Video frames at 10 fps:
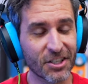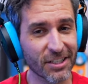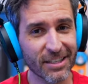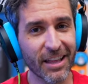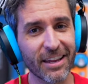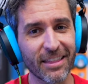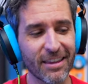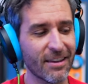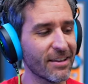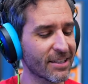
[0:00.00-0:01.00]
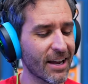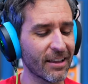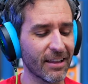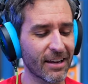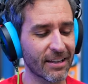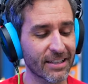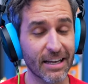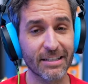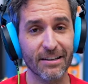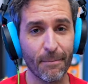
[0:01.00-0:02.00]
just like the Skylight, this
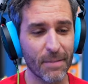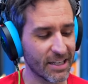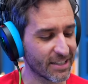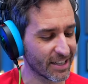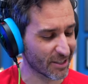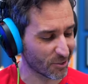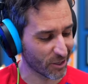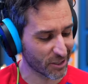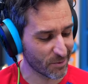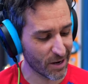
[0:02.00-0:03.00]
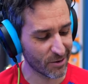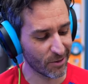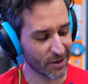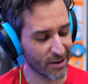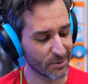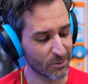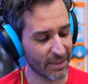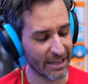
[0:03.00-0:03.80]
has an amazing instruction manual that comes with